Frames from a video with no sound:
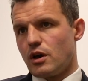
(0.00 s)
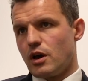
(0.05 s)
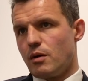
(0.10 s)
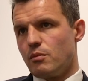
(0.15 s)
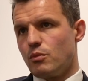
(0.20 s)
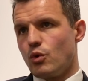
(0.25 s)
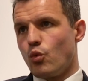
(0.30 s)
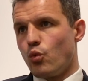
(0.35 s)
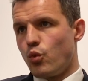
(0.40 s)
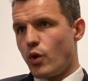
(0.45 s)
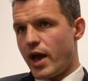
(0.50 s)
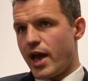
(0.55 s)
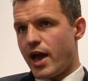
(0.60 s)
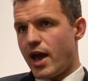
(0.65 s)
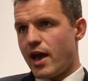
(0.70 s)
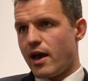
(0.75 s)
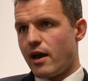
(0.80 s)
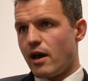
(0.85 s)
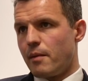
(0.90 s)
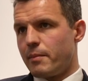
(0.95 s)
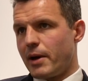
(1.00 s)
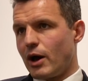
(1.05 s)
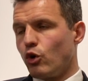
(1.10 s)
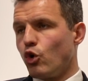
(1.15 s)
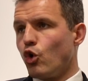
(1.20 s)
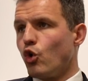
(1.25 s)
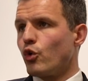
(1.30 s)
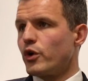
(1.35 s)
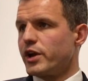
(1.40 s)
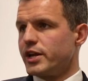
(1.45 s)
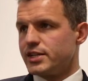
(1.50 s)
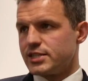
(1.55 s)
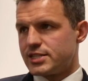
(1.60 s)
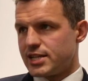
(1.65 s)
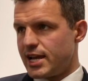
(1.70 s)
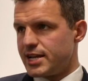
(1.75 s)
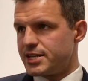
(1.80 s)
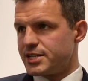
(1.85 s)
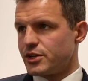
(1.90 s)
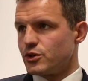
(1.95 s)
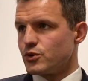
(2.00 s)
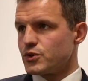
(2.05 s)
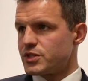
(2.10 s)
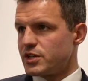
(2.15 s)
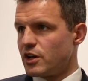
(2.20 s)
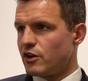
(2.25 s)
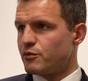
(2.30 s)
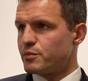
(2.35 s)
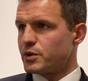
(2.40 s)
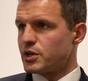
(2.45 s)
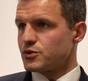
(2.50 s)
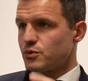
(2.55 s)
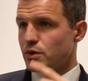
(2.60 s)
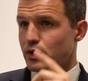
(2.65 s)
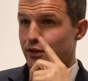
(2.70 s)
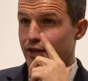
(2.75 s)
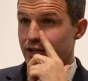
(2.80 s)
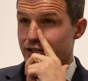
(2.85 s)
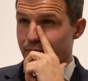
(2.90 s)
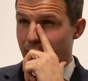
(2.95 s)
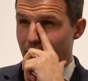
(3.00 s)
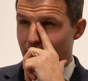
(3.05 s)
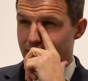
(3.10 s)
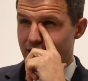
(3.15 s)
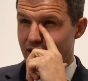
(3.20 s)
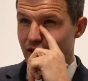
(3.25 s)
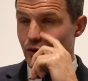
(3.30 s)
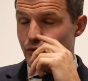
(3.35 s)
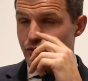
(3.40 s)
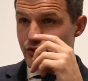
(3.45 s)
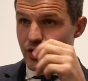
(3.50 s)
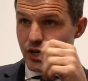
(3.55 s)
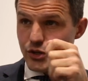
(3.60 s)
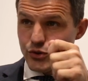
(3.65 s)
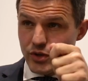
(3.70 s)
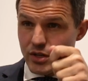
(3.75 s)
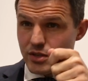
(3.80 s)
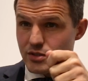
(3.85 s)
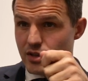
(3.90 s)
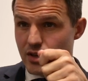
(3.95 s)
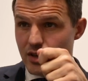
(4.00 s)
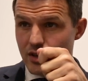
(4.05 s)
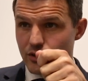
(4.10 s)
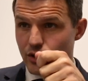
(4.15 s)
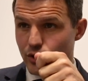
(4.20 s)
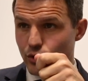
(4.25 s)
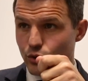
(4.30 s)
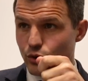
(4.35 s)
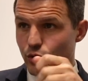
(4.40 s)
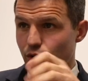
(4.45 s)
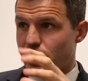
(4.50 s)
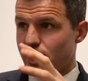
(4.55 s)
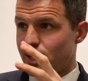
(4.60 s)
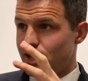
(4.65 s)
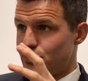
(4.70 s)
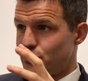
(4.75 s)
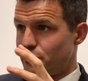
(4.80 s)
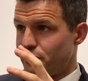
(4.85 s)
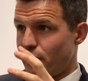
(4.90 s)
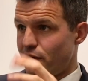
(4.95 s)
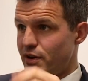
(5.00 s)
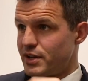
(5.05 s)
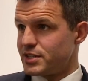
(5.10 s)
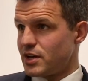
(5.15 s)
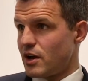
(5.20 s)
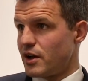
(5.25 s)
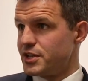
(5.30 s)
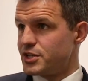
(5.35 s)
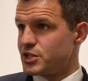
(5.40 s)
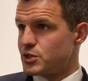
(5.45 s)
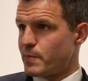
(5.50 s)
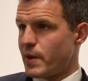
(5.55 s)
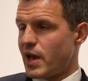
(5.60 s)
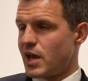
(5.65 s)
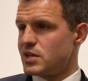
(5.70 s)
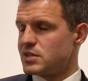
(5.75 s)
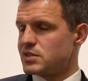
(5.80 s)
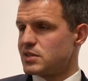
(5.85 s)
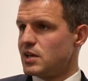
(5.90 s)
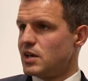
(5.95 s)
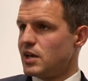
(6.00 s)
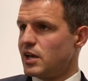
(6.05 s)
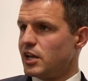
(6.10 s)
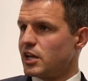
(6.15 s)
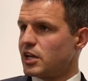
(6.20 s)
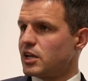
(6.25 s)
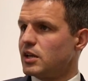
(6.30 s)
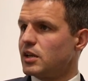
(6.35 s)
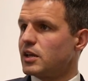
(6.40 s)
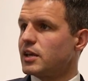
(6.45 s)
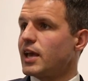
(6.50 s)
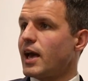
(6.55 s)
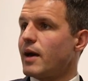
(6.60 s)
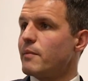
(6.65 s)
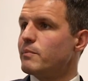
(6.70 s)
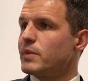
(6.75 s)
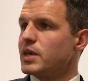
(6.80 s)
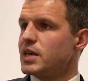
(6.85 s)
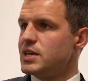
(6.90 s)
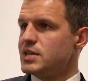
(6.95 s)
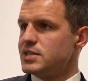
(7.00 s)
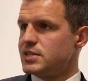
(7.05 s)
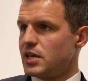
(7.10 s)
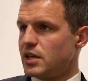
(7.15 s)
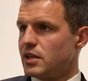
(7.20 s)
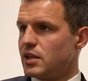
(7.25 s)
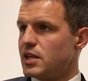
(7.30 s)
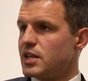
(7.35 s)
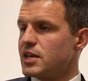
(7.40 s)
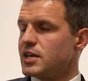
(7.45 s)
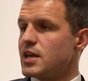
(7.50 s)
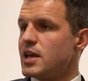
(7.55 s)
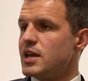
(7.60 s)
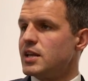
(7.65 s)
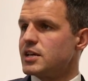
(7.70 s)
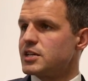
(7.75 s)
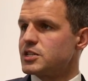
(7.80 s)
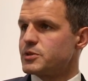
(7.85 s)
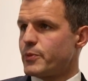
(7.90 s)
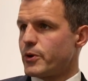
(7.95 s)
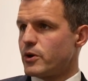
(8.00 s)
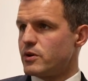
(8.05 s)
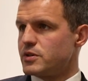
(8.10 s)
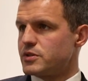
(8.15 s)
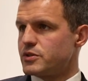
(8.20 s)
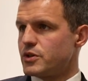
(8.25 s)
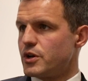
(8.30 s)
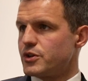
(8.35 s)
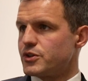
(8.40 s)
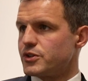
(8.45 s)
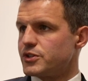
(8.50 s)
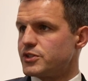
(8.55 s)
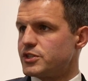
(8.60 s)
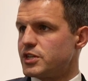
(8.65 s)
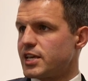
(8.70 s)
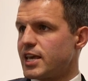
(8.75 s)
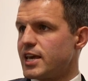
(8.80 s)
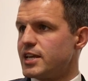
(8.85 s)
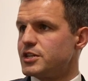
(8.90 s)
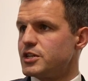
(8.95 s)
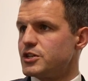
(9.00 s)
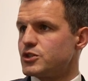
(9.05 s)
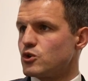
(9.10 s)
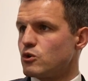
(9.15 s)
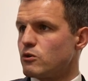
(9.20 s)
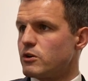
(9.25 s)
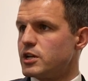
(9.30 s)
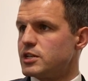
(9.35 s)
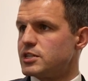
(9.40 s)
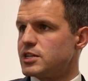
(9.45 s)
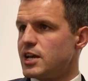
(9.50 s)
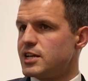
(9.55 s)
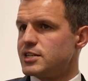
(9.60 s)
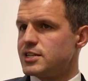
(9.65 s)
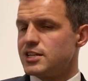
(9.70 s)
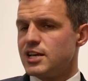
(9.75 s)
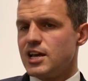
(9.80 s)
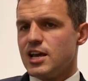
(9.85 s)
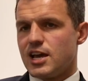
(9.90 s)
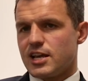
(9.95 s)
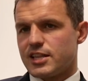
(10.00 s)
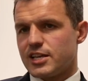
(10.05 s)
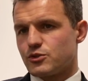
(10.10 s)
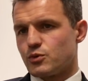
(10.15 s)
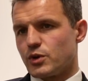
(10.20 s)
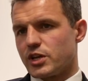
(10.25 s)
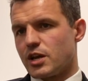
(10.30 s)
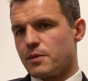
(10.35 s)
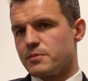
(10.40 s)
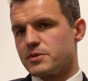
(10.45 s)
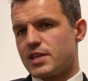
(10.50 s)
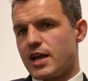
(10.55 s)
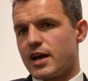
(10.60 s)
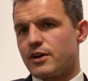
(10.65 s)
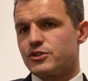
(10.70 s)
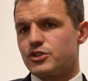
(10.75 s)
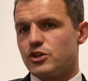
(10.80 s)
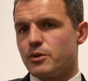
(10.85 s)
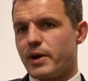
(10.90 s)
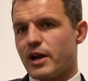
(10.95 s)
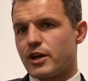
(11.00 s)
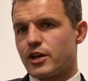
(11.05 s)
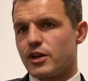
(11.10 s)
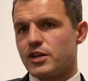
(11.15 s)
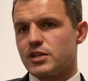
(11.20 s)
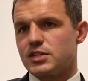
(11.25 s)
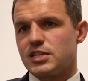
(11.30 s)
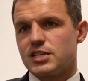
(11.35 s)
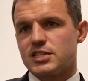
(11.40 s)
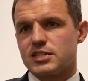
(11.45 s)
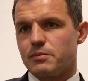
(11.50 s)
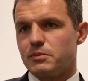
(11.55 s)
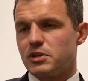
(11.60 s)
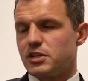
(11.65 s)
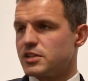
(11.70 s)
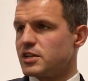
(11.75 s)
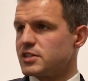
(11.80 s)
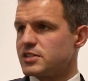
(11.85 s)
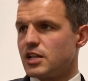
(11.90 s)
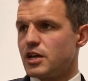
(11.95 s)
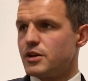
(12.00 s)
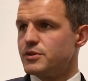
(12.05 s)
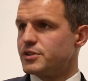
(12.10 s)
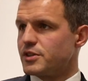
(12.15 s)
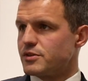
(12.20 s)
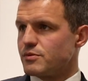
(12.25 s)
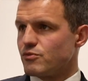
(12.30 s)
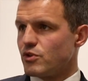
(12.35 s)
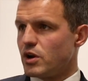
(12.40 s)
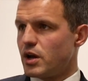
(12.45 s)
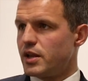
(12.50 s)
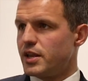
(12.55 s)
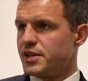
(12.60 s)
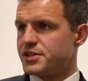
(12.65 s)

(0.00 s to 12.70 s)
orientating yourself, because one of the things about keyhole surgery is that you're looking into a very tight space, and it can be easy in inexperienced surgeons to get disorientated. And that's what it comes down to about going to see somebody who does loads of them, right?